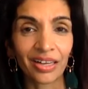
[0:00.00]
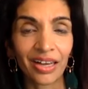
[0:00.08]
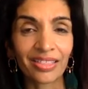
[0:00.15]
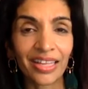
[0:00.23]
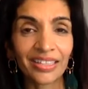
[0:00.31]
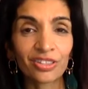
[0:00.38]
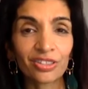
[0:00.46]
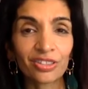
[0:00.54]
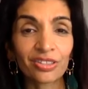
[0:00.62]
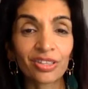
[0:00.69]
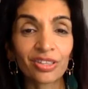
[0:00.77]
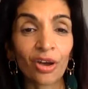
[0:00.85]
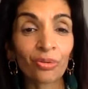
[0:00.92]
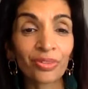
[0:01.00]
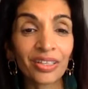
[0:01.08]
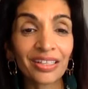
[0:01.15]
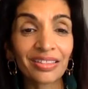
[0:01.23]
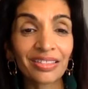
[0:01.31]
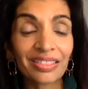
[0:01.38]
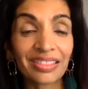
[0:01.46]
and they
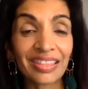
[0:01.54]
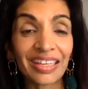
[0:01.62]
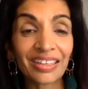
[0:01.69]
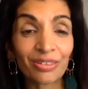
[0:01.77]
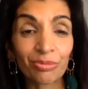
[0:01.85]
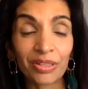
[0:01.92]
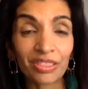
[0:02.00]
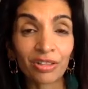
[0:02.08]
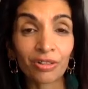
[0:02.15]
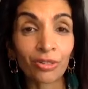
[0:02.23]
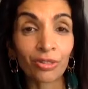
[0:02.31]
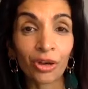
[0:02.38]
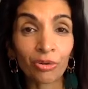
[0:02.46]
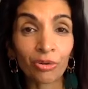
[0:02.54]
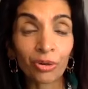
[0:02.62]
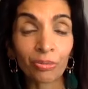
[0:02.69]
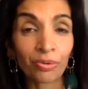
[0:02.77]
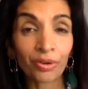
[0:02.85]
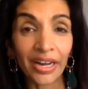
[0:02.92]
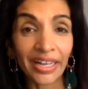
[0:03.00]
only think with the lower
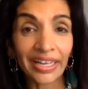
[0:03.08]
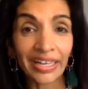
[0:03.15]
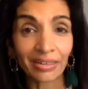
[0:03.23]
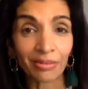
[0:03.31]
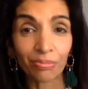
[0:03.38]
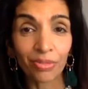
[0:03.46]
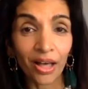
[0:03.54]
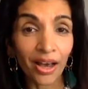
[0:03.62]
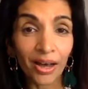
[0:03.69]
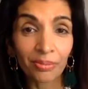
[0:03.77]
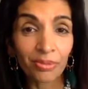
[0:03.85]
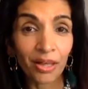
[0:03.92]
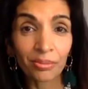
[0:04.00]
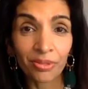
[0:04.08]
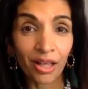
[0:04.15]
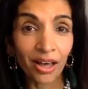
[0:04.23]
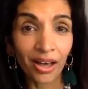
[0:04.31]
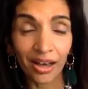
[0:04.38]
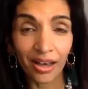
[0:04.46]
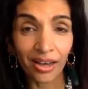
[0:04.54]
brain, blah, blah,
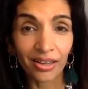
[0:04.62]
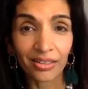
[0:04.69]
blah.